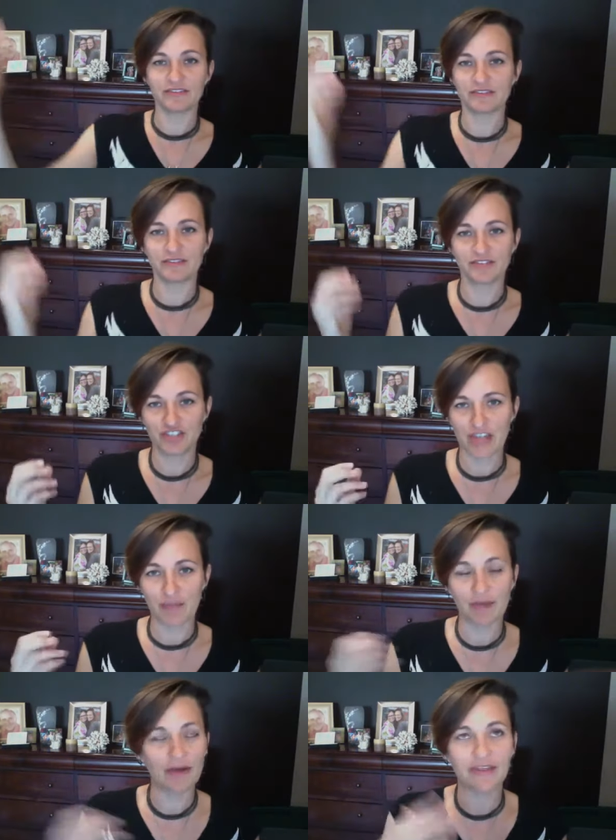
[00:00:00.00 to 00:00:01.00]
shame.
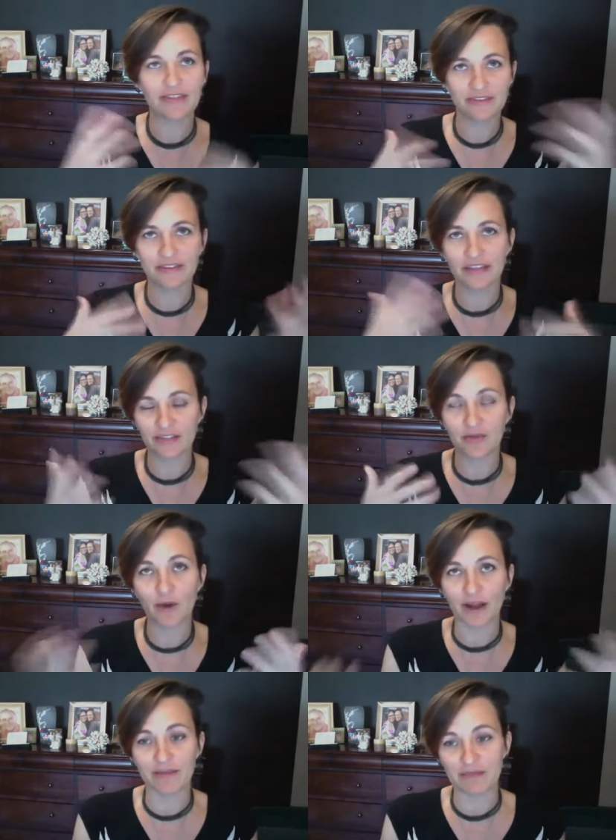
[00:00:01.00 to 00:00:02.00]
Okay, they're
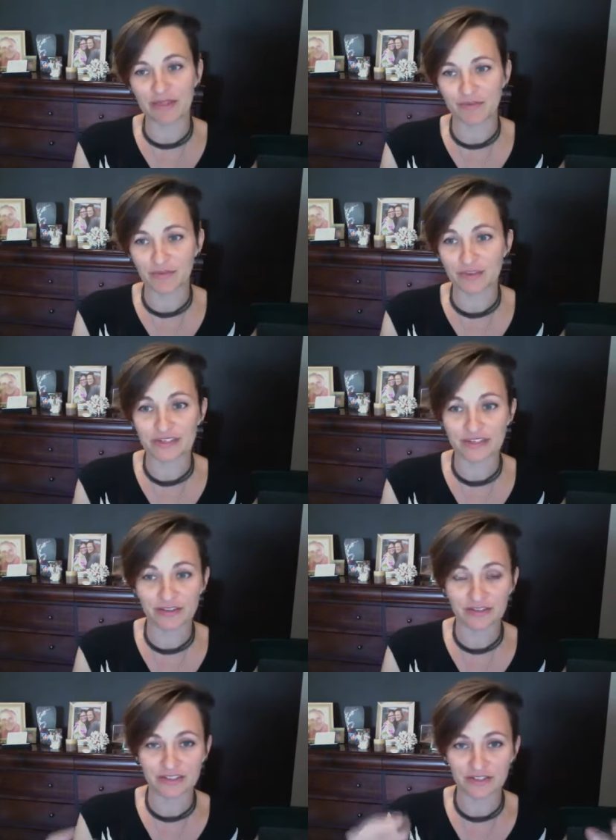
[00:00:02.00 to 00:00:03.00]
walking me through this, you know, it
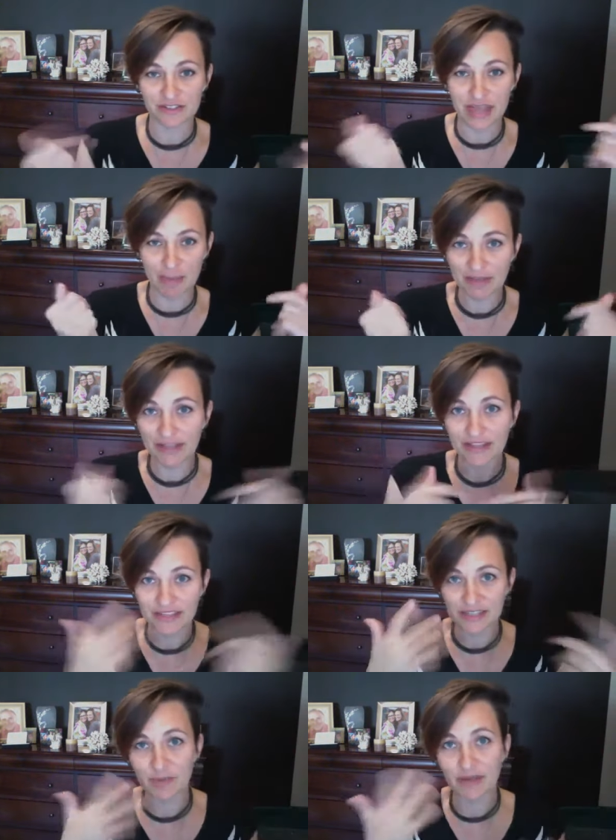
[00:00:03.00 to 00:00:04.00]
doesn't just happen like
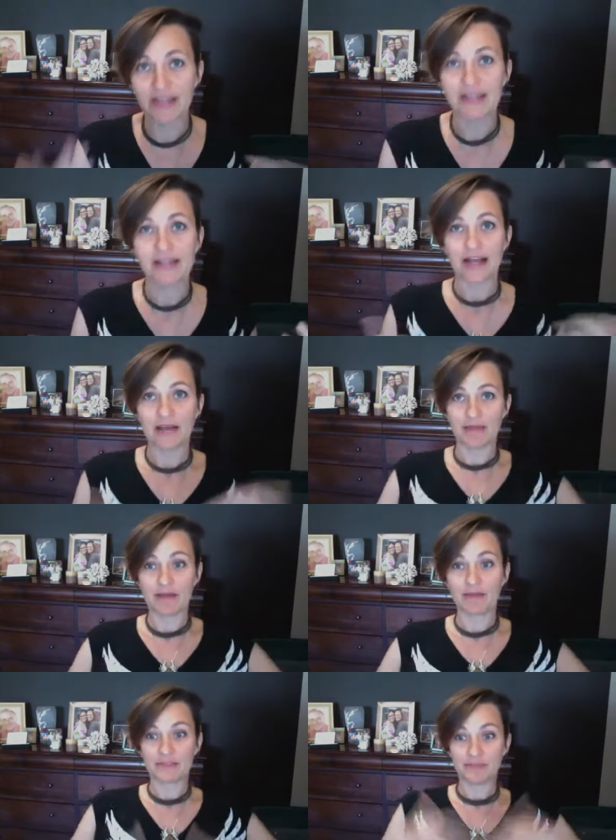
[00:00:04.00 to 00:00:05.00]
this, but I'm
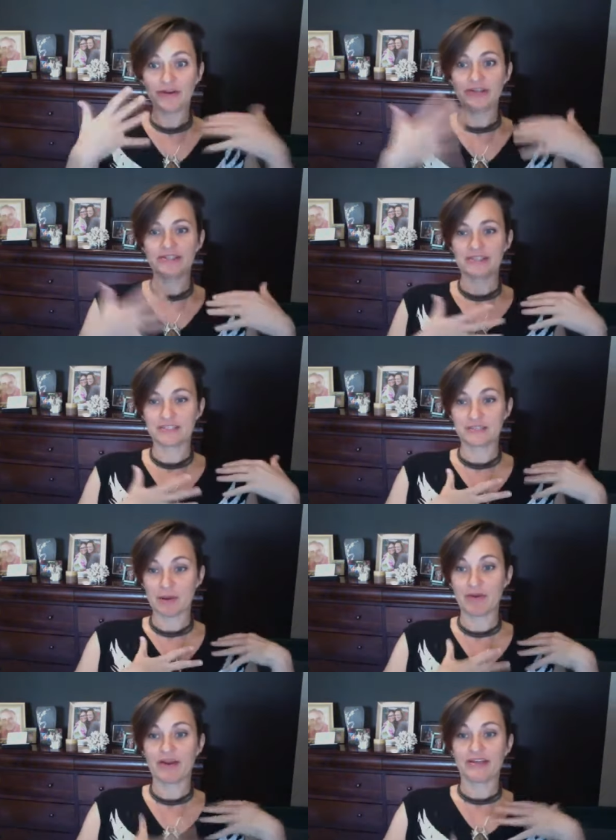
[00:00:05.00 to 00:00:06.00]
experiencing this in my
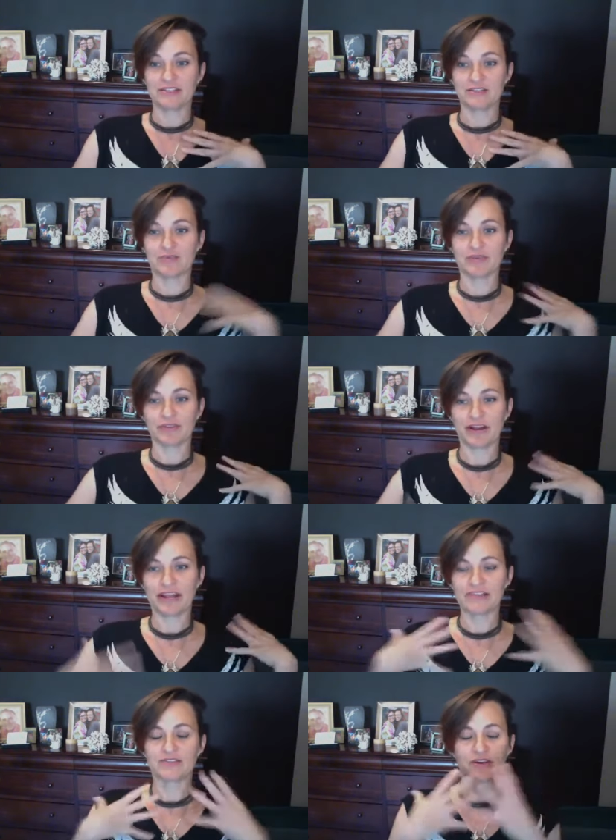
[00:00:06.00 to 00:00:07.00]
body as their
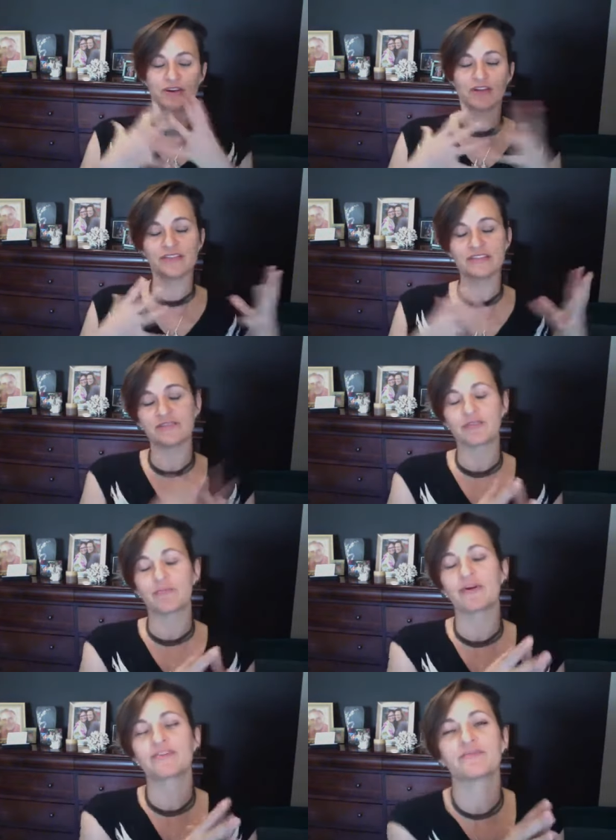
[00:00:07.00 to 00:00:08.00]
hands are on all these different
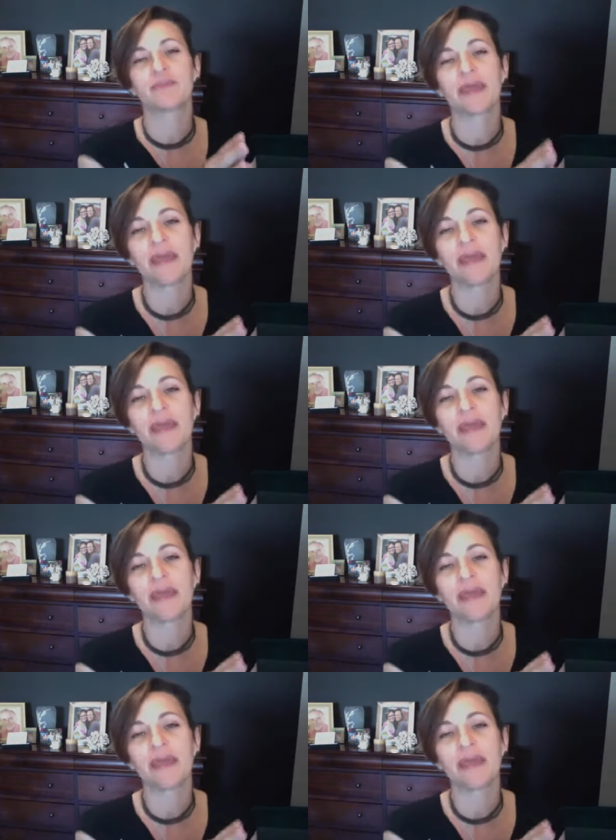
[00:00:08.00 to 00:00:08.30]
parts of me.